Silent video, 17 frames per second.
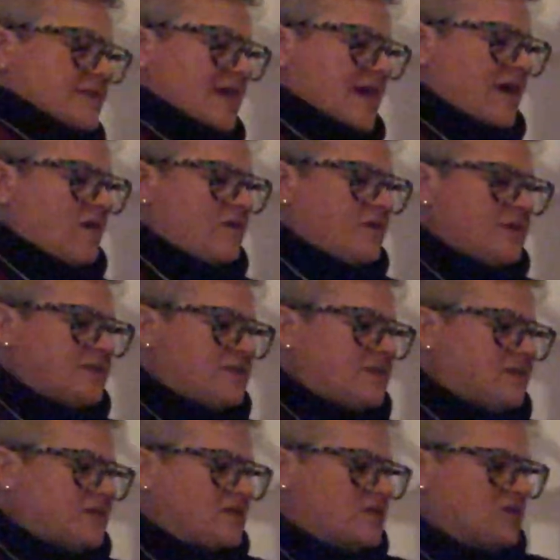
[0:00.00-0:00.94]
down
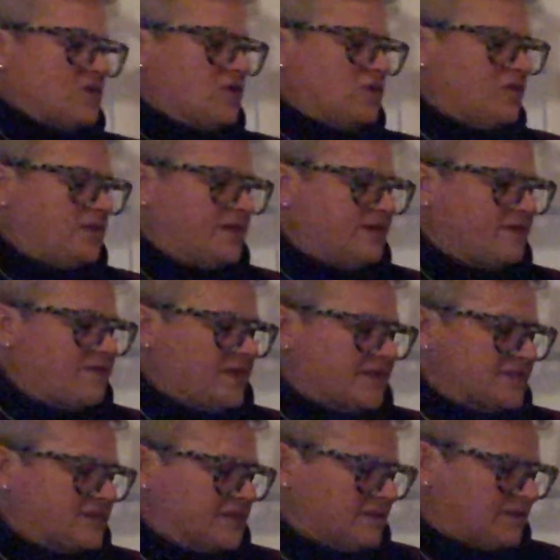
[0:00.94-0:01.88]
into this cooling
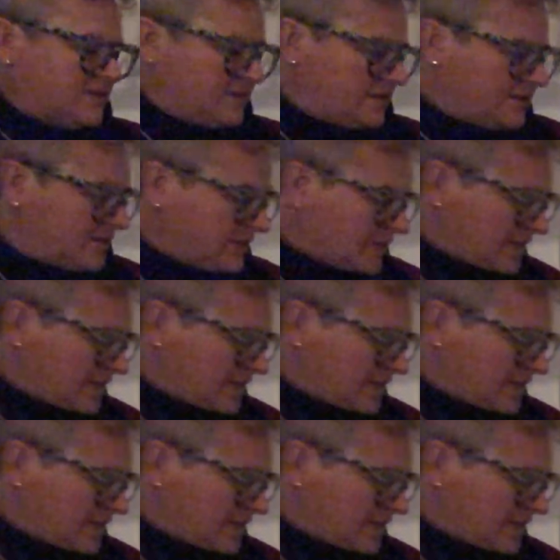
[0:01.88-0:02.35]
vessel,